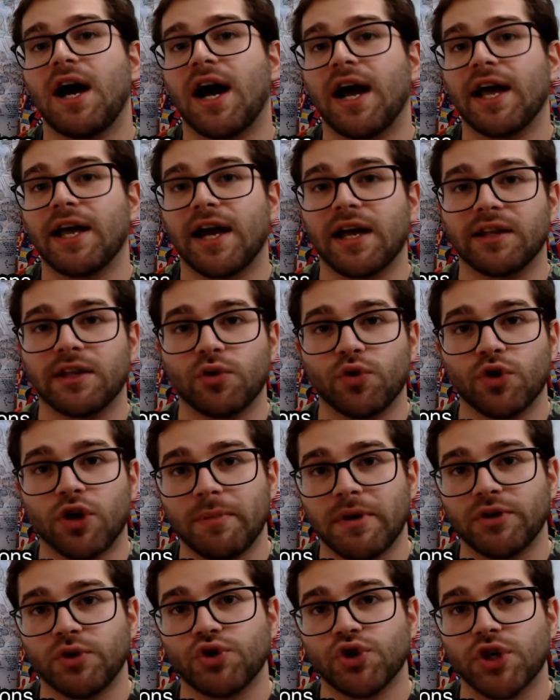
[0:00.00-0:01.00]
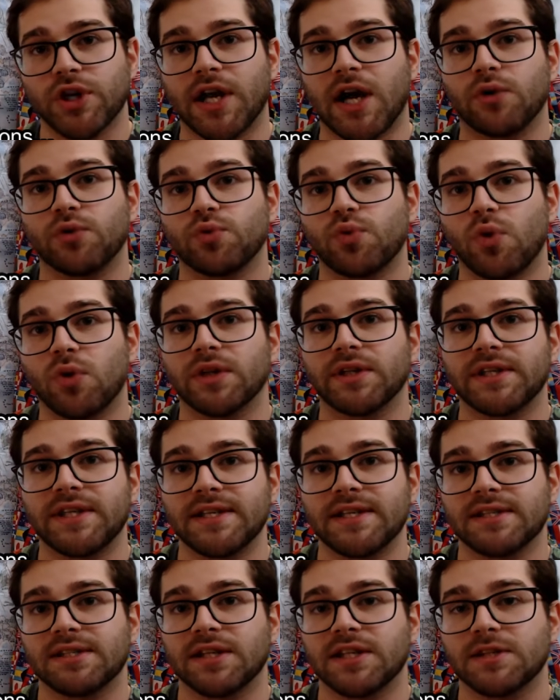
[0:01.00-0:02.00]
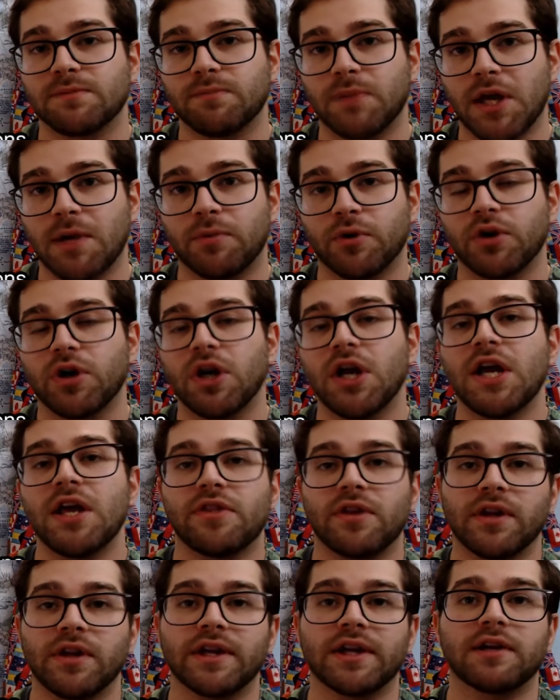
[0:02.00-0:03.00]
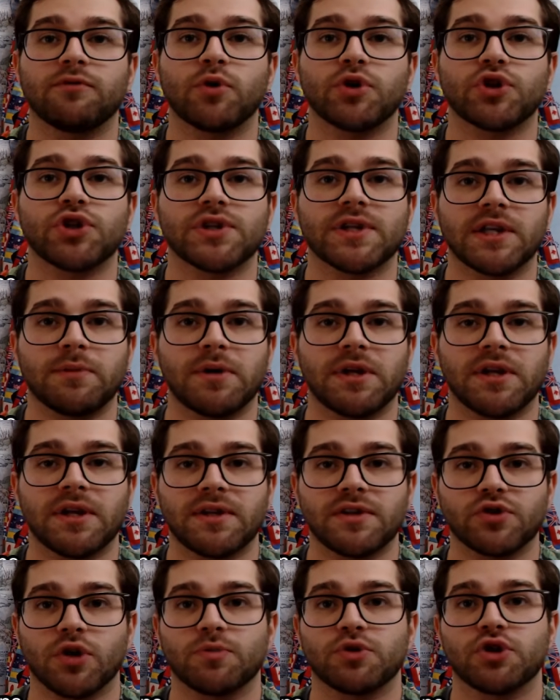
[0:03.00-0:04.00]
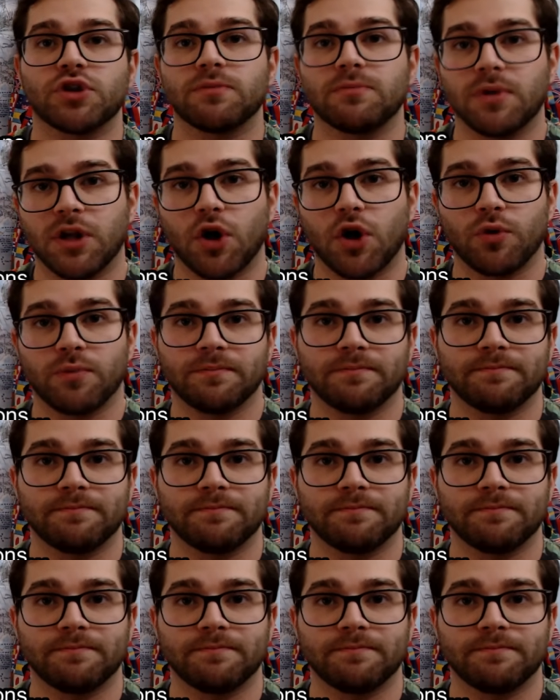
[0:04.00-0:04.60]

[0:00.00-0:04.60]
I highly recommend you check out Roland Kießling's paper, the link of which is going to be in the description below.